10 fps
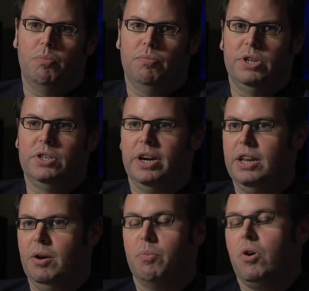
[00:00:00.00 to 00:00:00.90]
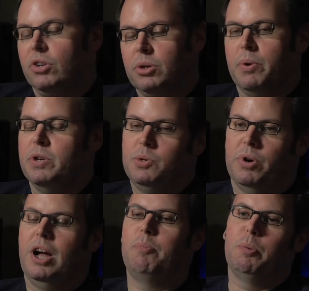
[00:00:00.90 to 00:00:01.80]
we decided, and also we just
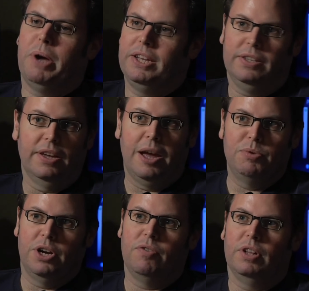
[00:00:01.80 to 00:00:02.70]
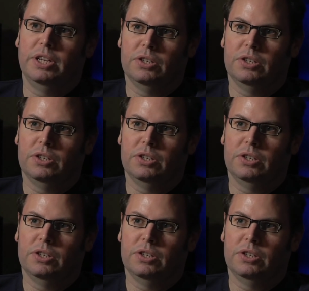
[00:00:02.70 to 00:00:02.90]
wanted to up the pace of the game generally,